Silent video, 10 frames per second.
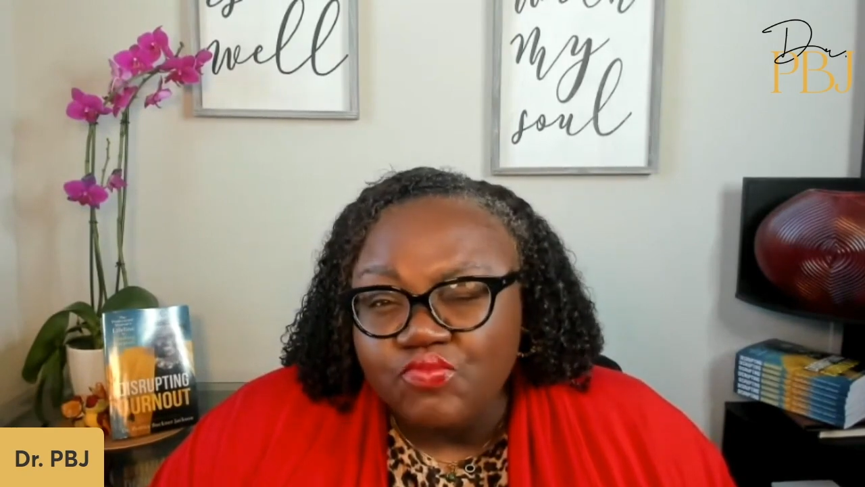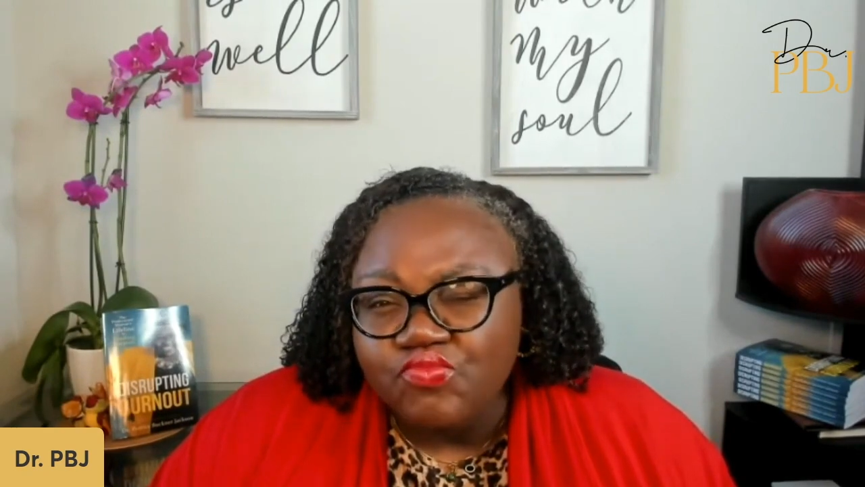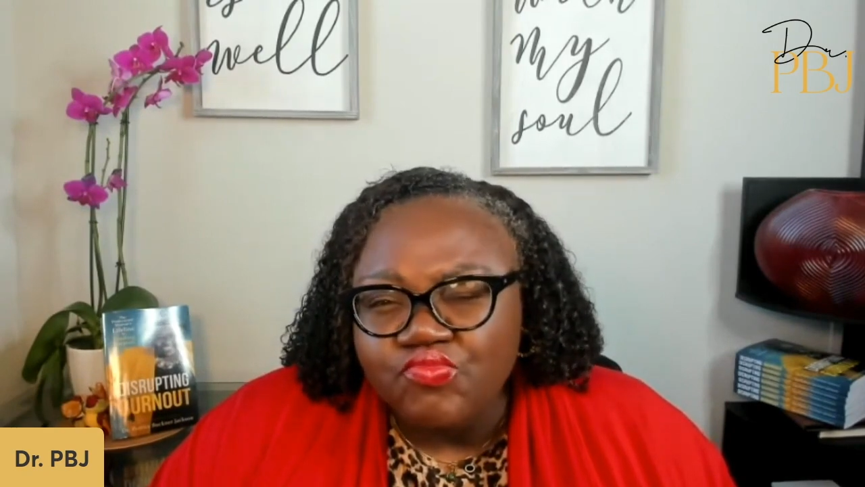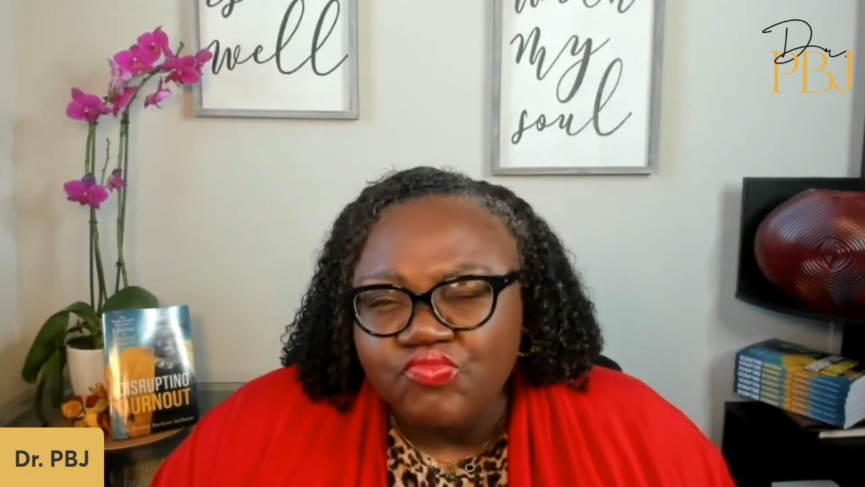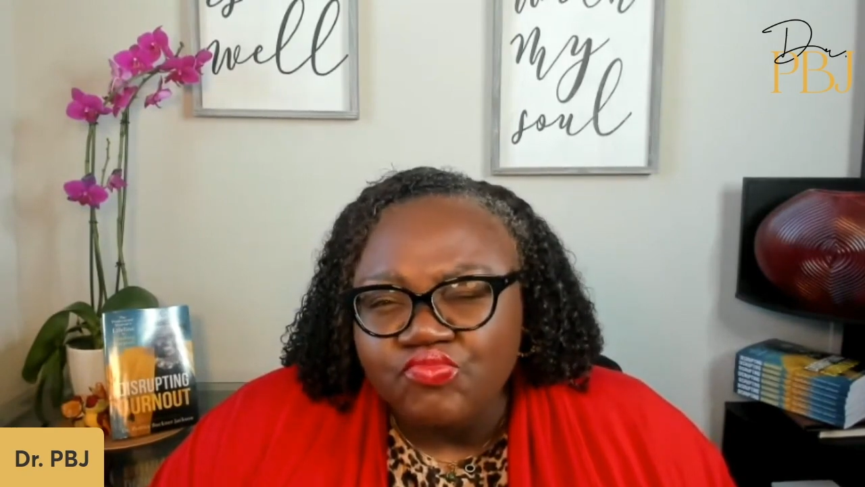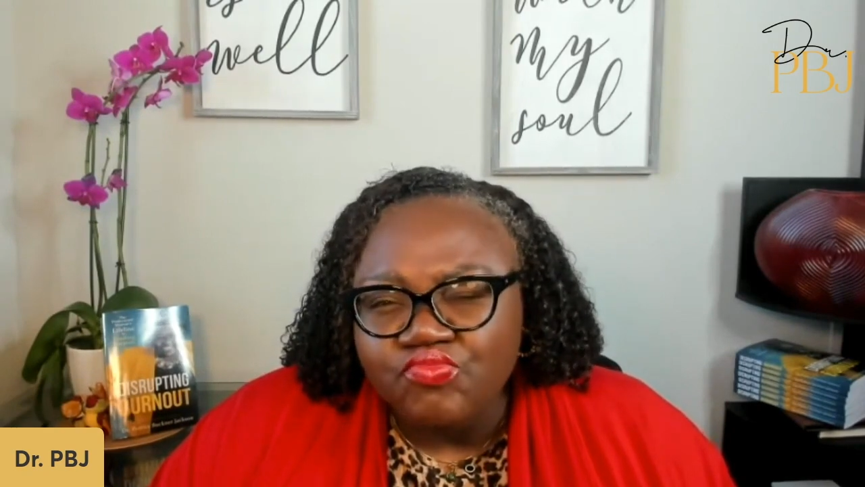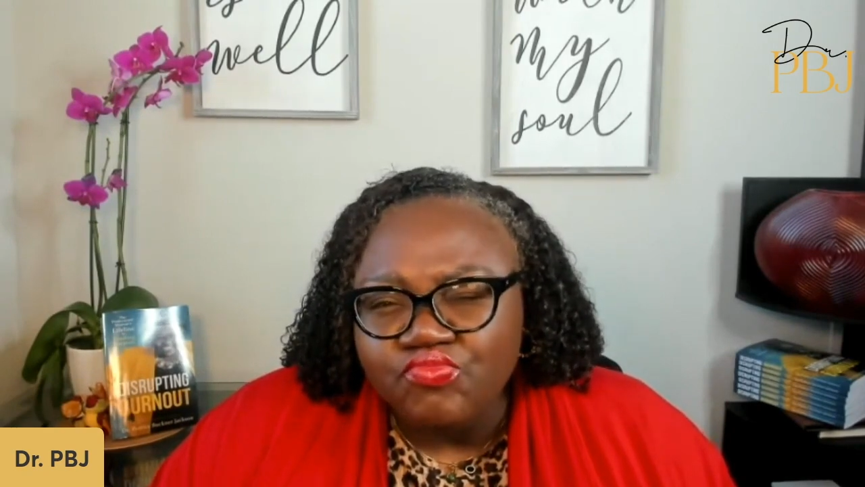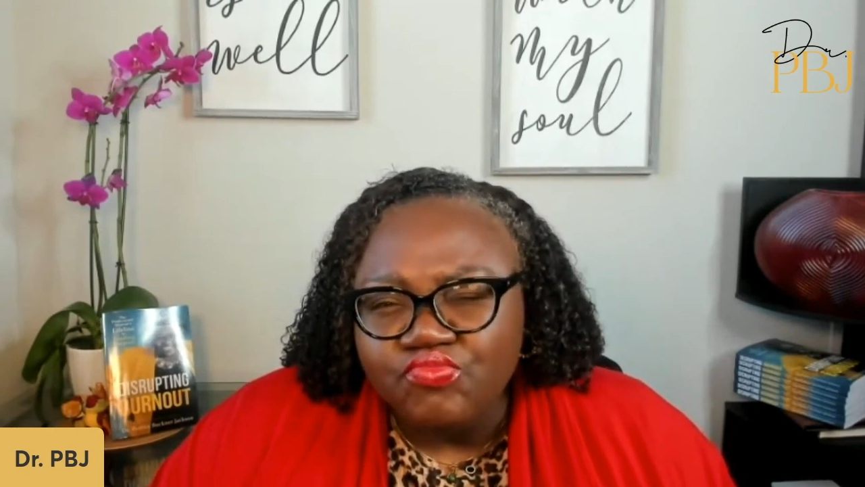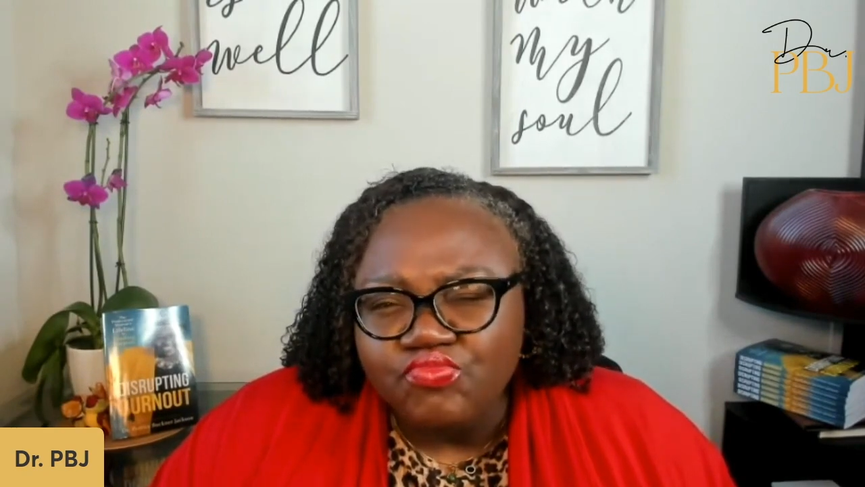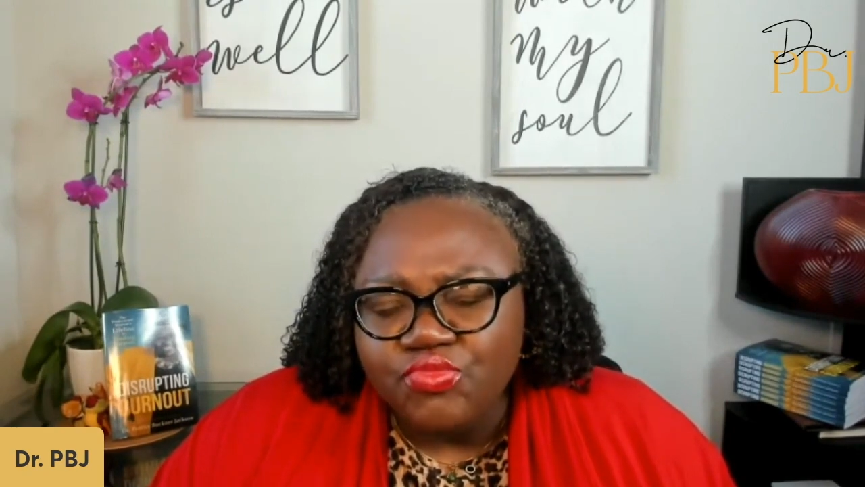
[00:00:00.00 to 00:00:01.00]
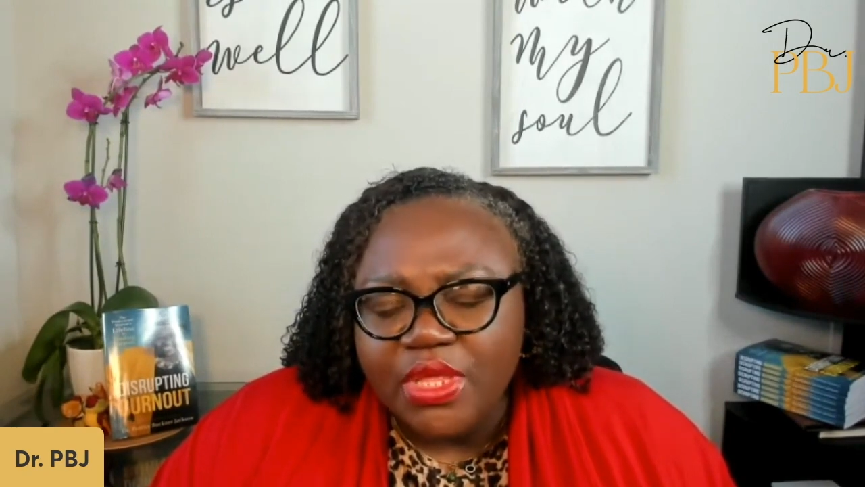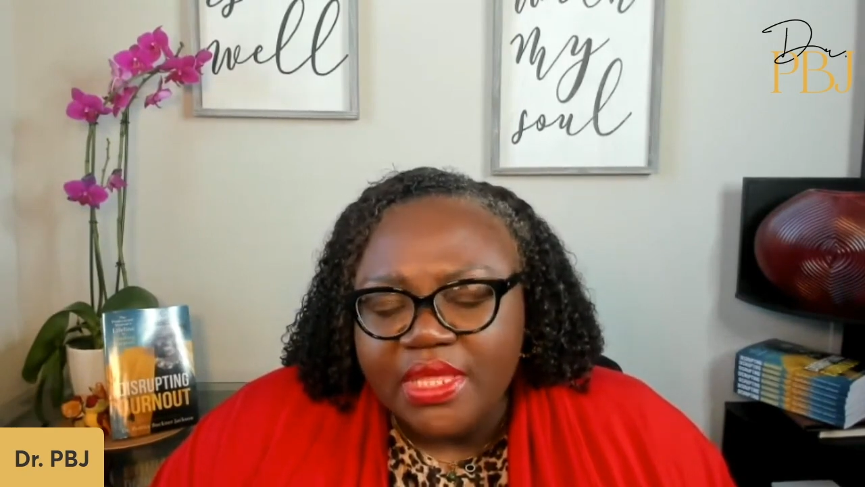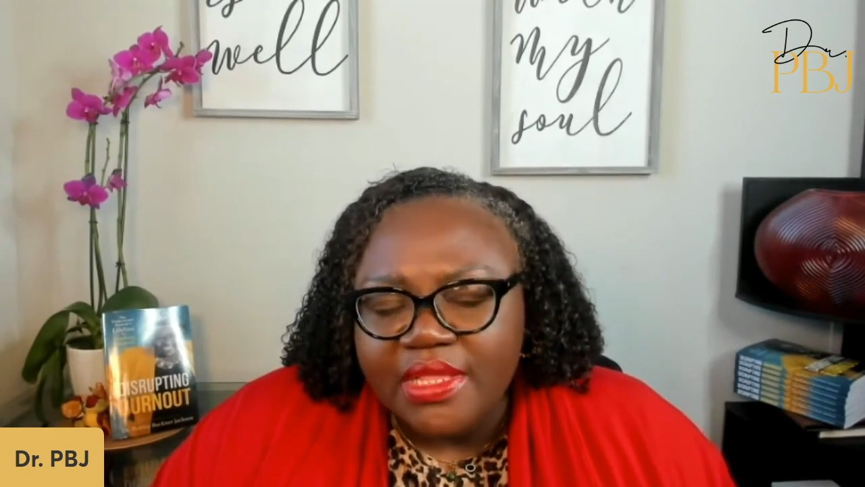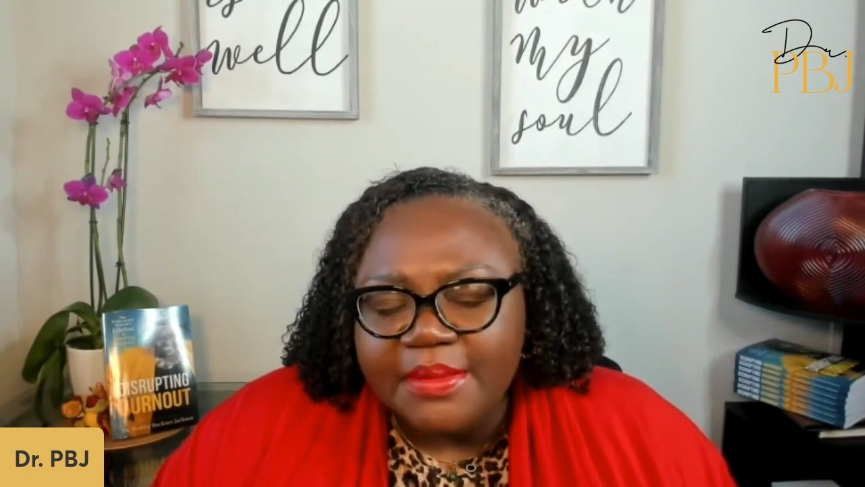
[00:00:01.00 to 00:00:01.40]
Let